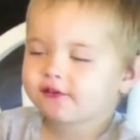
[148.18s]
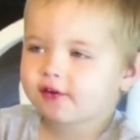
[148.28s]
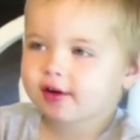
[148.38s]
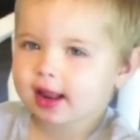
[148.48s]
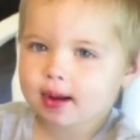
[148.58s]

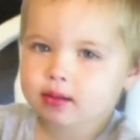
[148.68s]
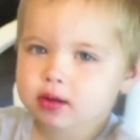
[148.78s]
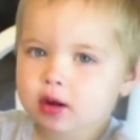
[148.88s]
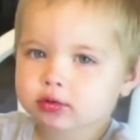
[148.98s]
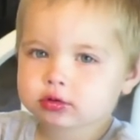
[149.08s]
going
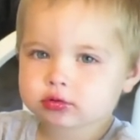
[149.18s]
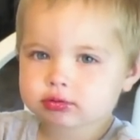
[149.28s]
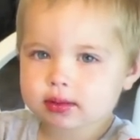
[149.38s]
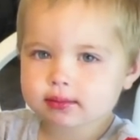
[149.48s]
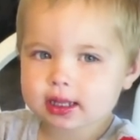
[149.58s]
to go to go to
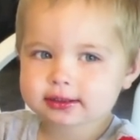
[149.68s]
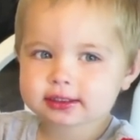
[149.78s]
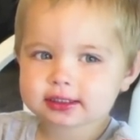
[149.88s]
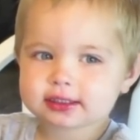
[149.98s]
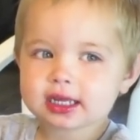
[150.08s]
swim
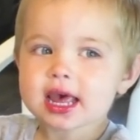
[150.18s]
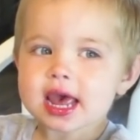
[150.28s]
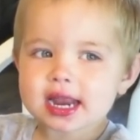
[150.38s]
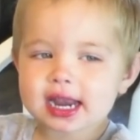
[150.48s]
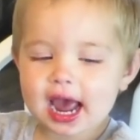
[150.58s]
lessons
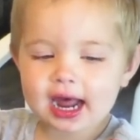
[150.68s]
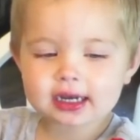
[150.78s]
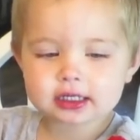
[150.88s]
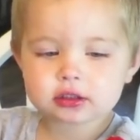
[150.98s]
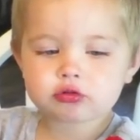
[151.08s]
and
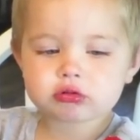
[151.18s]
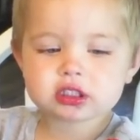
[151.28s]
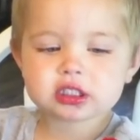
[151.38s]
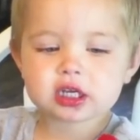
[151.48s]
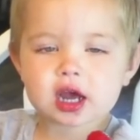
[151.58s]
had a
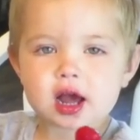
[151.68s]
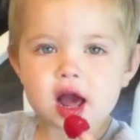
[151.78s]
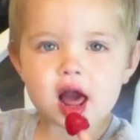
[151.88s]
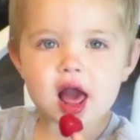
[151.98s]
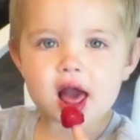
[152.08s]
treat.
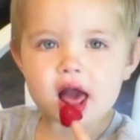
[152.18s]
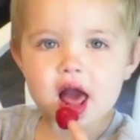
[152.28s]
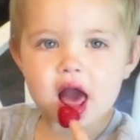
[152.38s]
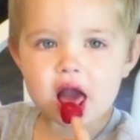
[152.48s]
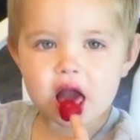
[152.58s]

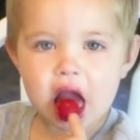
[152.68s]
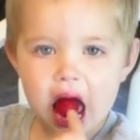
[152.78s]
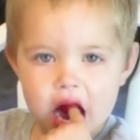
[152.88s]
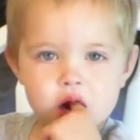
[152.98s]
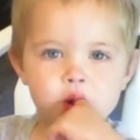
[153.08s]

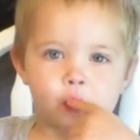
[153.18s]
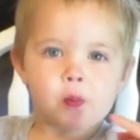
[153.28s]
Mmm.